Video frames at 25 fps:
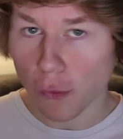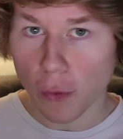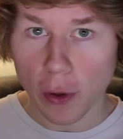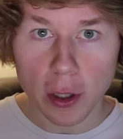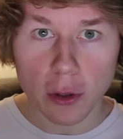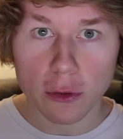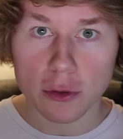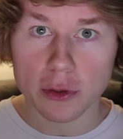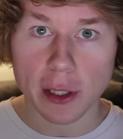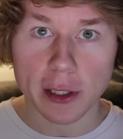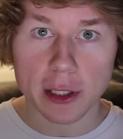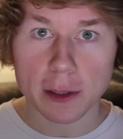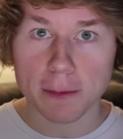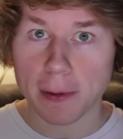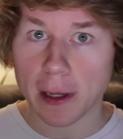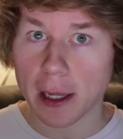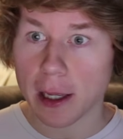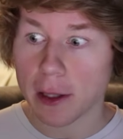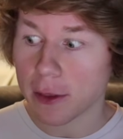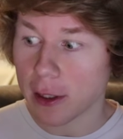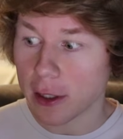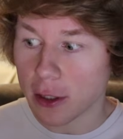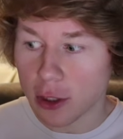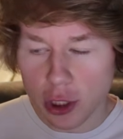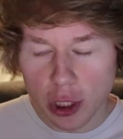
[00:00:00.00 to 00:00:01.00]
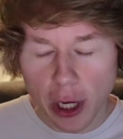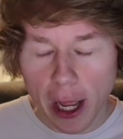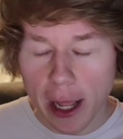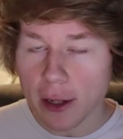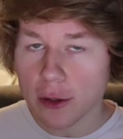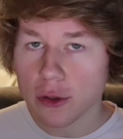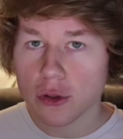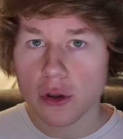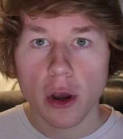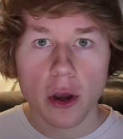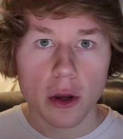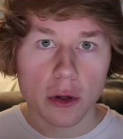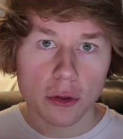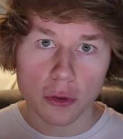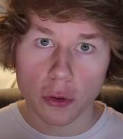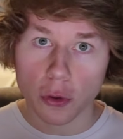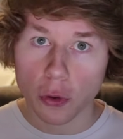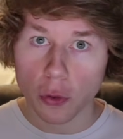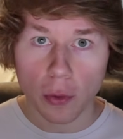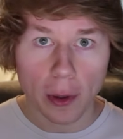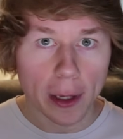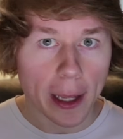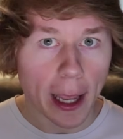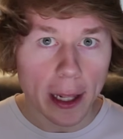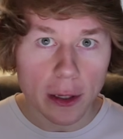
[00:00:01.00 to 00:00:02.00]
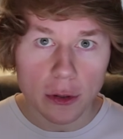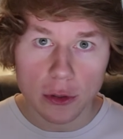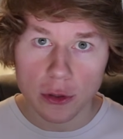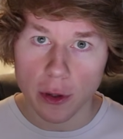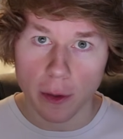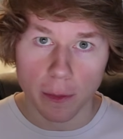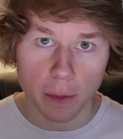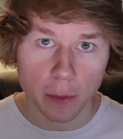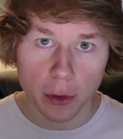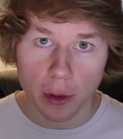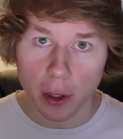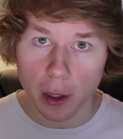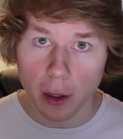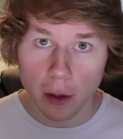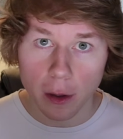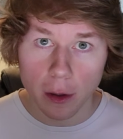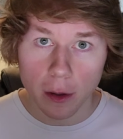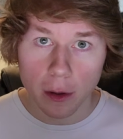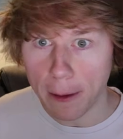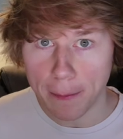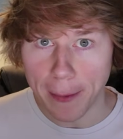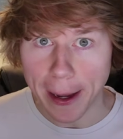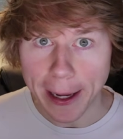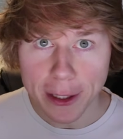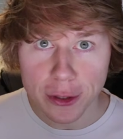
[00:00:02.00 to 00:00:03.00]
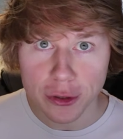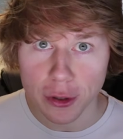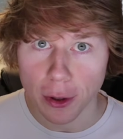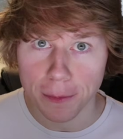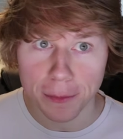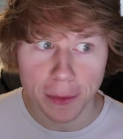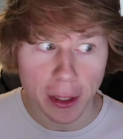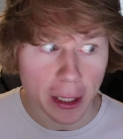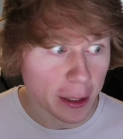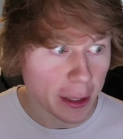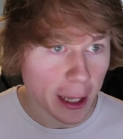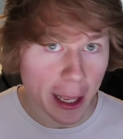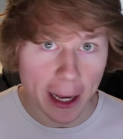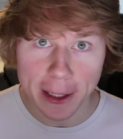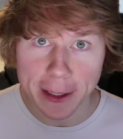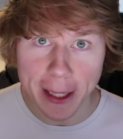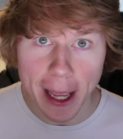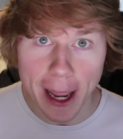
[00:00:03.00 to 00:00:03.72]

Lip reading: of Windows XP the chance to create something, and make something they